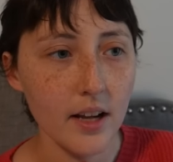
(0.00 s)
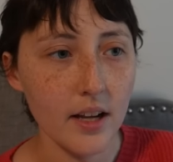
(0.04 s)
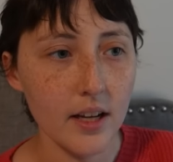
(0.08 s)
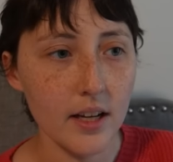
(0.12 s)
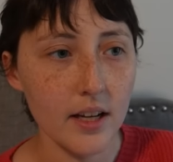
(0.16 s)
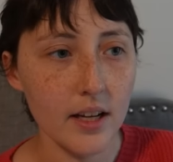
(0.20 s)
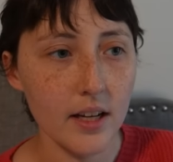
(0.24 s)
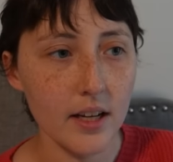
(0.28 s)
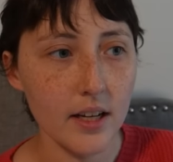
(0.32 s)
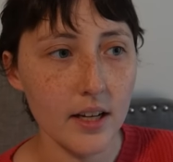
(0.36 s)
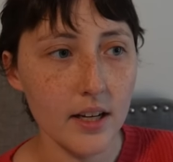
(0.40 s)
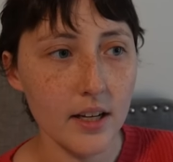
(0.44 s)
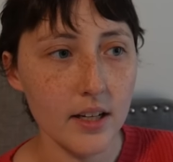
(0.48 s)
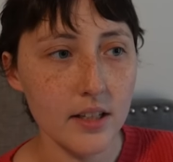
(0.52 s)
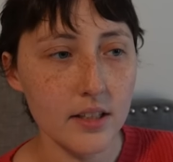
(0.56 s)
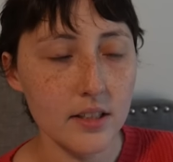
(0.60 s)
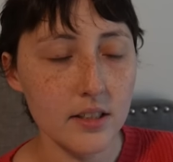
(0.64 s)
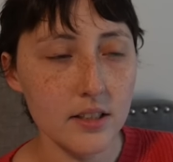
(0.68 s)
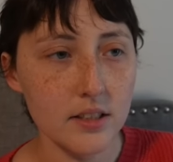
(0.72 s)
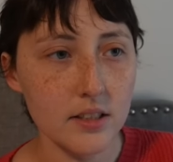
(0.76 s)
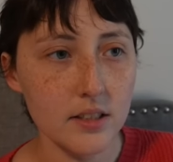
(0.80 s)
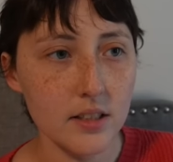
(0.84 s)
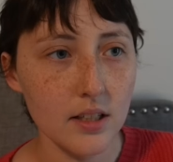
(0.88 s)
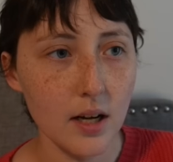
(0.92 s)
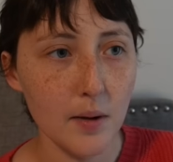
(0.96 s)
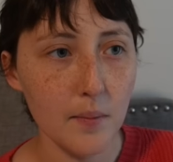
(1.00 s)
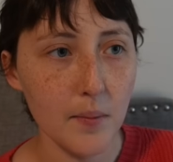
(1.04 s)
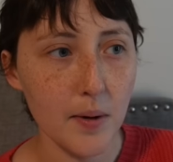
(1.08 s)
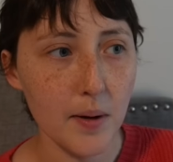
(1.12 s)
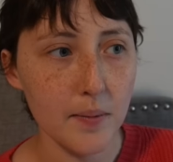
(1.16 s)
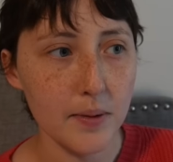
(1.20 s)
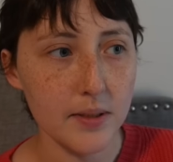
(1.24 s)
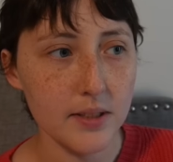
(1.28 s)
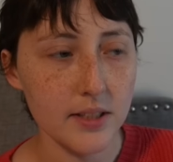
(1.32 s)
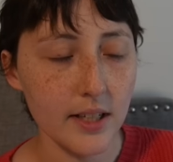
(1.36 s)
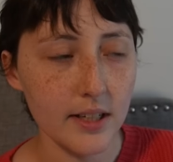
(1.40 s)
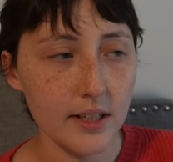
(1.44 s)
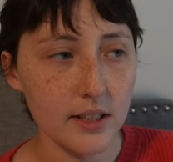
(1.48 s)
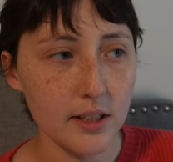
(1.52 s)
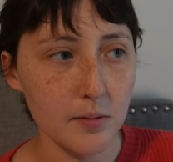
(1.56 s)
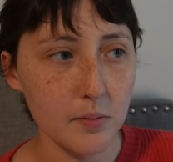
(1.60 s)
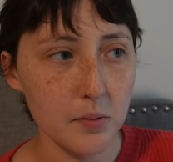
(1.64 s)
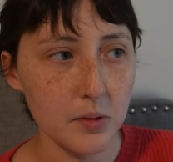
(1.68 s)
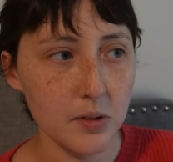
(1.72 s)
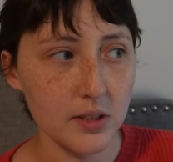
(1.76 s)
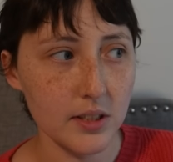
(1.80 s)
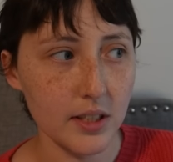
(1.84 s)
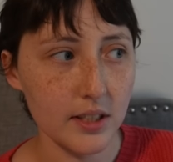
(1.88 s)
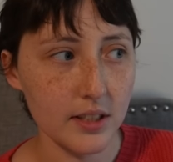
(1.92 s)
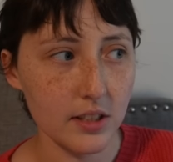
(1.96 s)
and abemaciclib
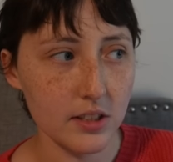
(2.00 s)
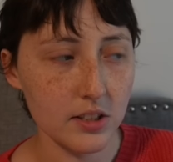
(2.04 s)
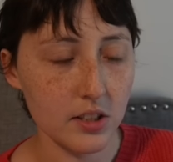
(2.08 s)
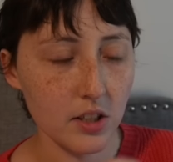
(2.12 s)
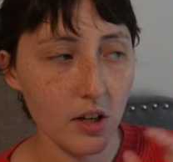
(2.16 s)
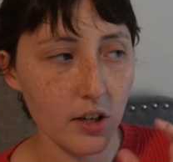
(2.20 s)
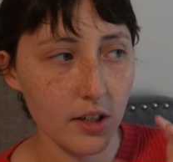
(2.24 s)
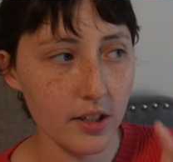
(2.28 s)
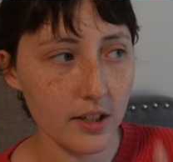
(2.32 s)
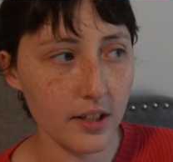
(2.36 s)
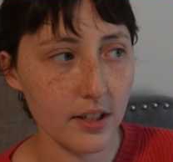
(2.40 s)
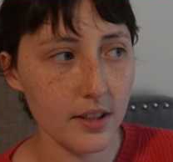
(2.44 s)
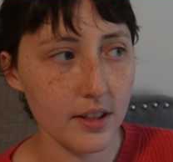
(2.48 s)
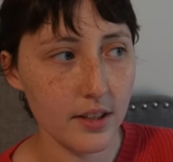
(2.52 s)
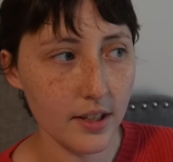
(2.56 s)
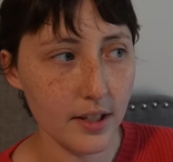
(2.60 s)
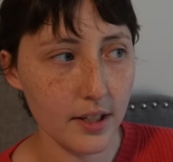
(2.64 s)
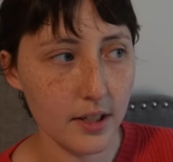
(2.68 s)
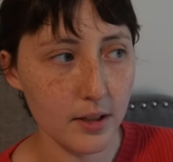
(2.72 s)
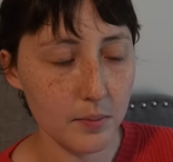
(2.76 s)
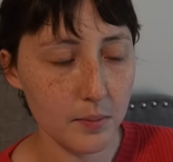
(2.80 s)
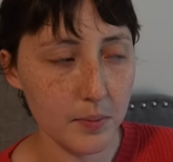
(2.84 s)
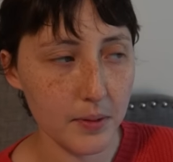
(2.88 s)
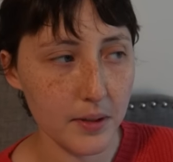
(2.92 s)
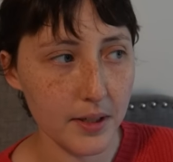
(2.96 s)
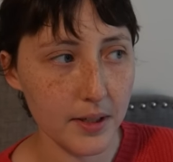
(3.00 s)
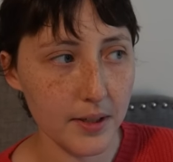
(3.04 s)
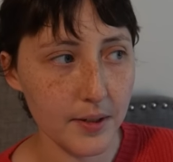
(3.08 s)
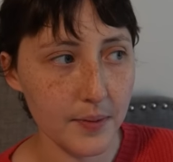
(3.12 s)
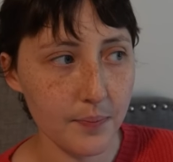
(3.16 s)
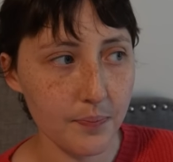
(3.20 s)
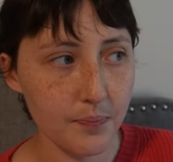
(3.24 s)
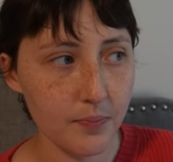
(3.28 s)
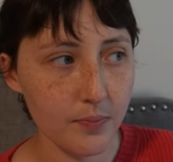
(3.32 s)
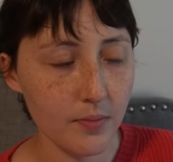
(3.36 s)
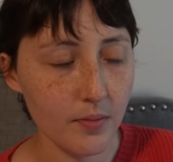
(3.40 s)
was like a targeted therapy.